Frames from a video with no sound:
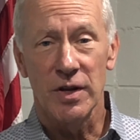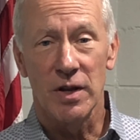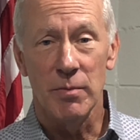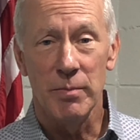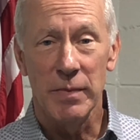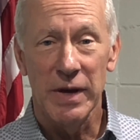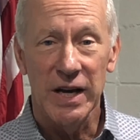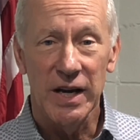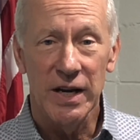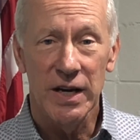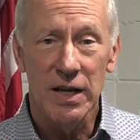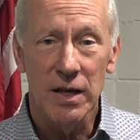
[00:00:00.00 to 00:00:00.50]
to the
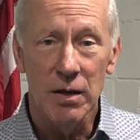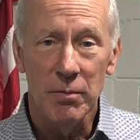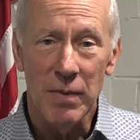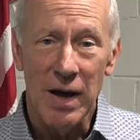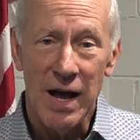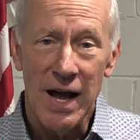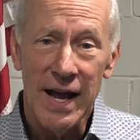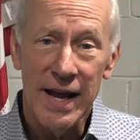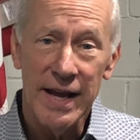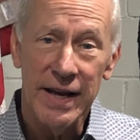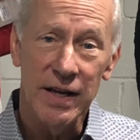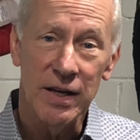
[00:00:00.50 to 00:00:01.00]
Men of
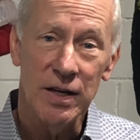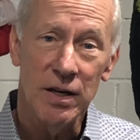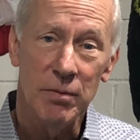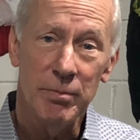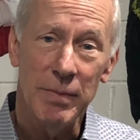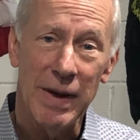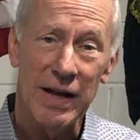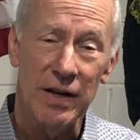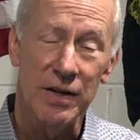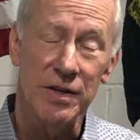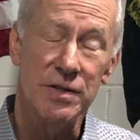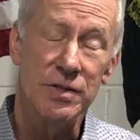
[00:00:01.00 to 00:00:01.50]
Nehemiah in
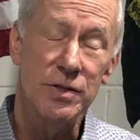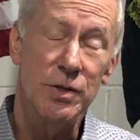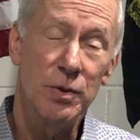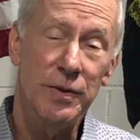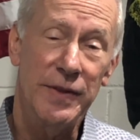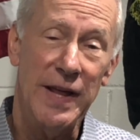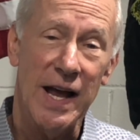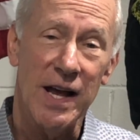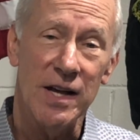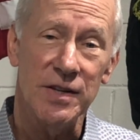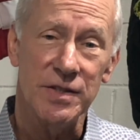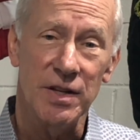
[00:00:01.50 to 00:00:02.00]
about
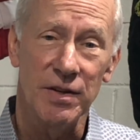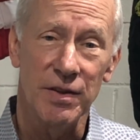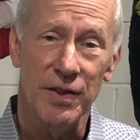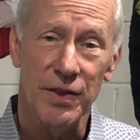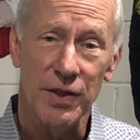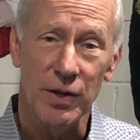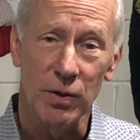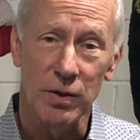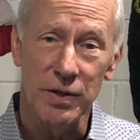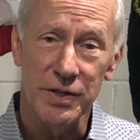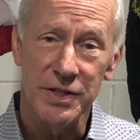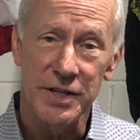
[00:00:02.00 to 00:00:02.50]

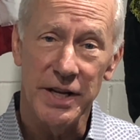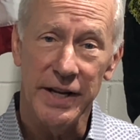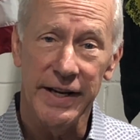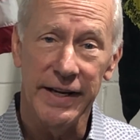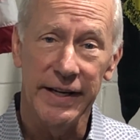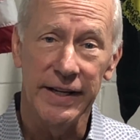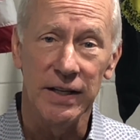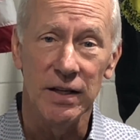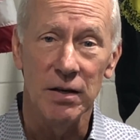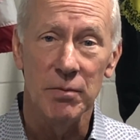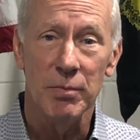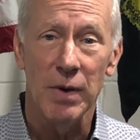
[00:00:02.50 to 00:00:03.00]

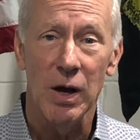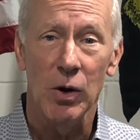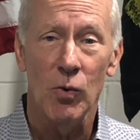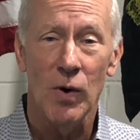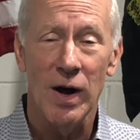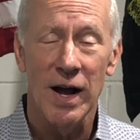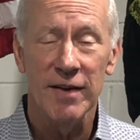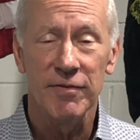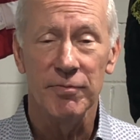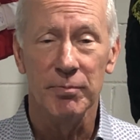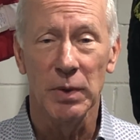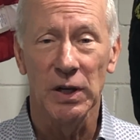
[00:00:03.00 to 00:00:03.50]
2013. My
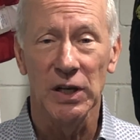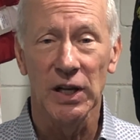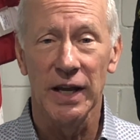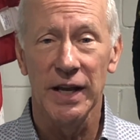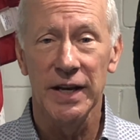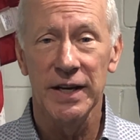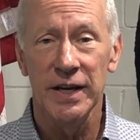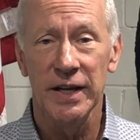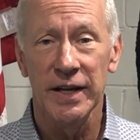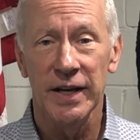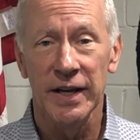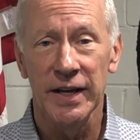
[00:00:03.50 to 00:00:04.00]
wife
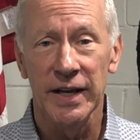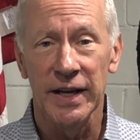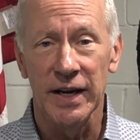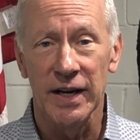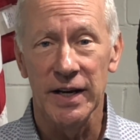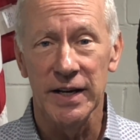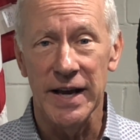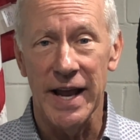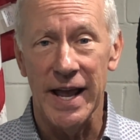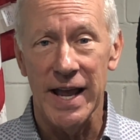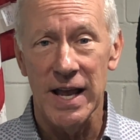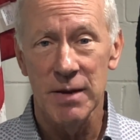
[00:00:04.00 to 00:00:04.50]
Melinda and
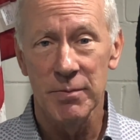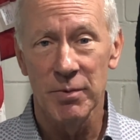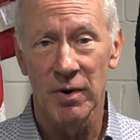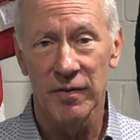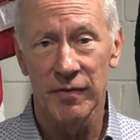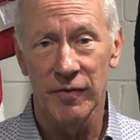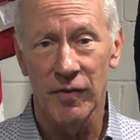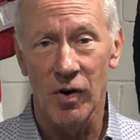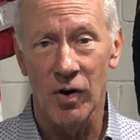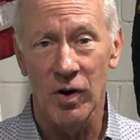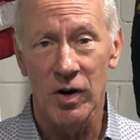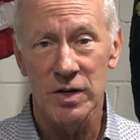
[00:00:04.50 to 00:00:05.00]
a neighbor
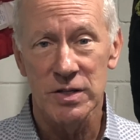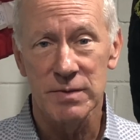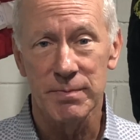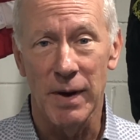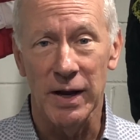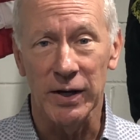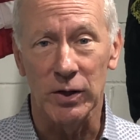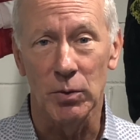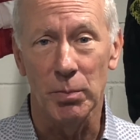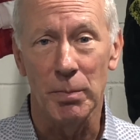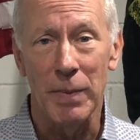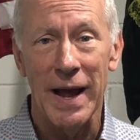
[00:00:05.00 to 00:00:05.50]
of ours,
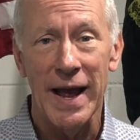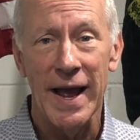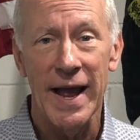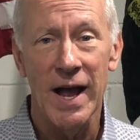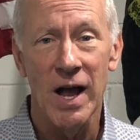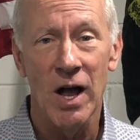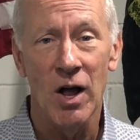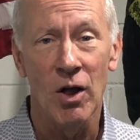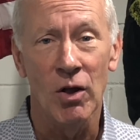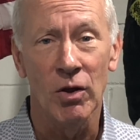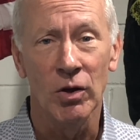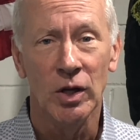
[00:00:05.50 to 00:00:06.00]
Michael
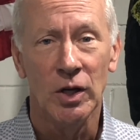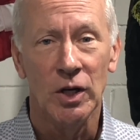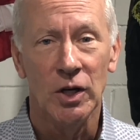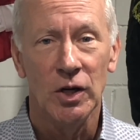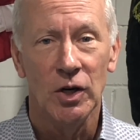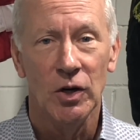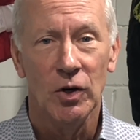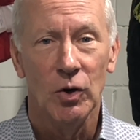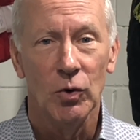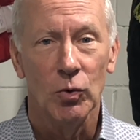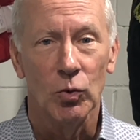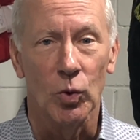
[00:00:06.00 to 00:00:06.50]
Powell,
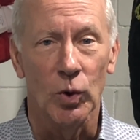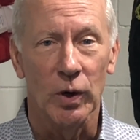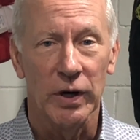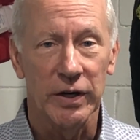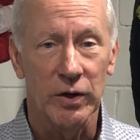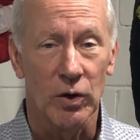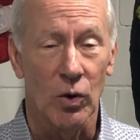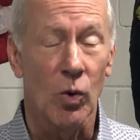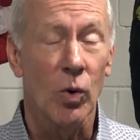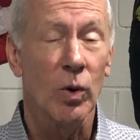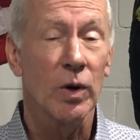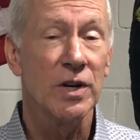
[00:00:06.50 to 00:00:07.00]
were in
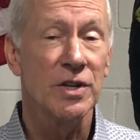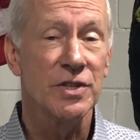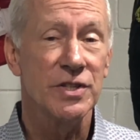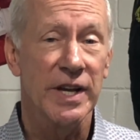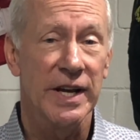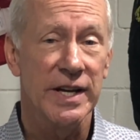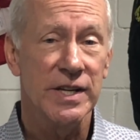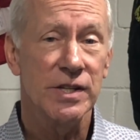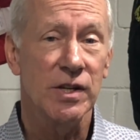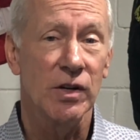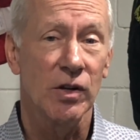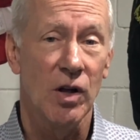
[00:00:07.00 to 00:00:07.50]
an
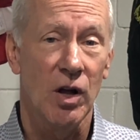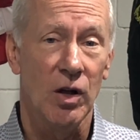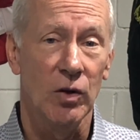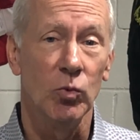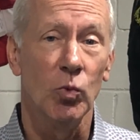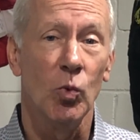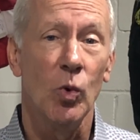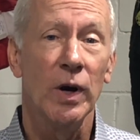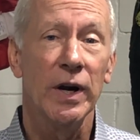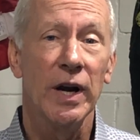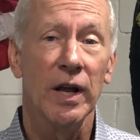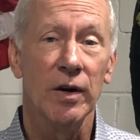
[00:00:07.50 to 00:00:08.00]
organization called
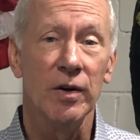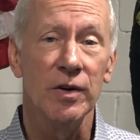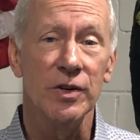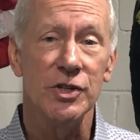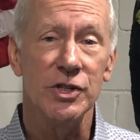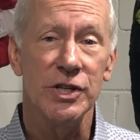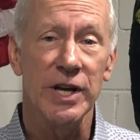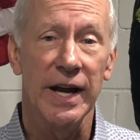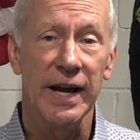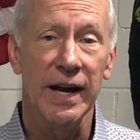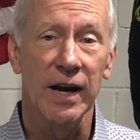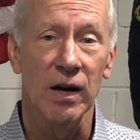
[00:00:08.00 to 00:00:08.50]
100
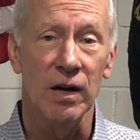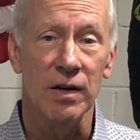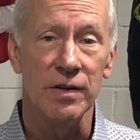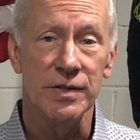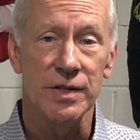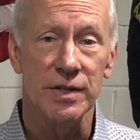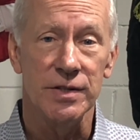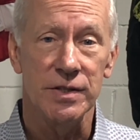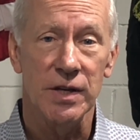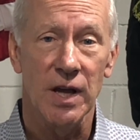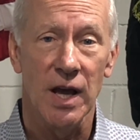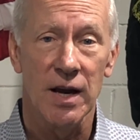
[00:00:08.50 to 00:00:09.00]

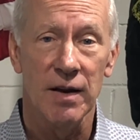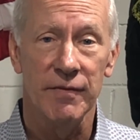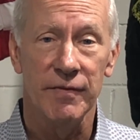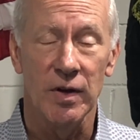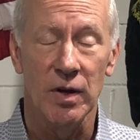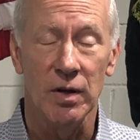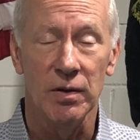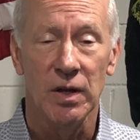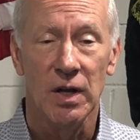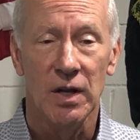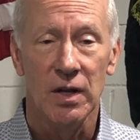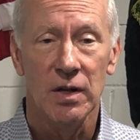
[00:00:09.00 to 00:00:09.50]
Shares. It's kind of
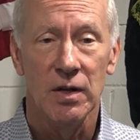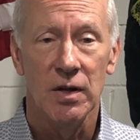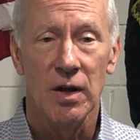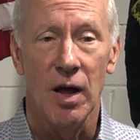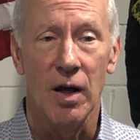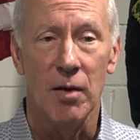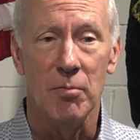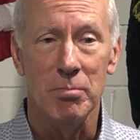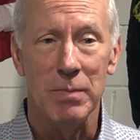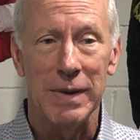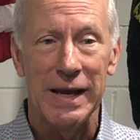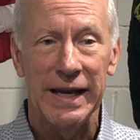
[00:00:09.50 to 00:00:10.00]

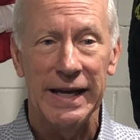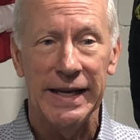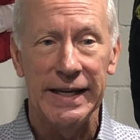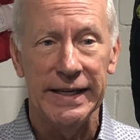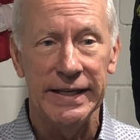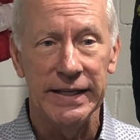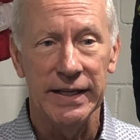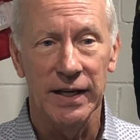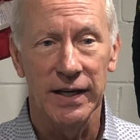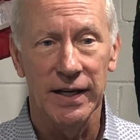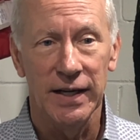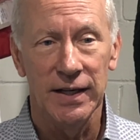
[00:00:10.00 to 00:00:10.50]
a
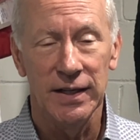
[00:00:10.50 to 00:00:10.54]
mini